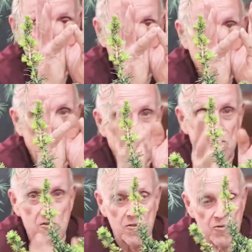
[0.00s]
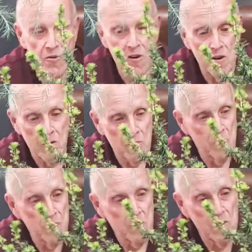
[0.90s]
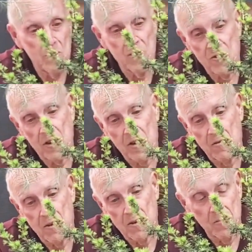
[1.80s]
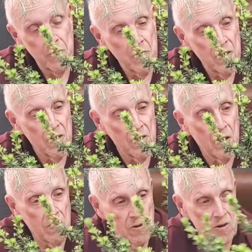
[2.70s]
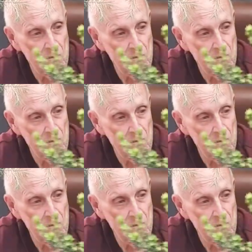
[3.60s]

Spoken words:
like a vase and straight up, so it's just kind of a knob.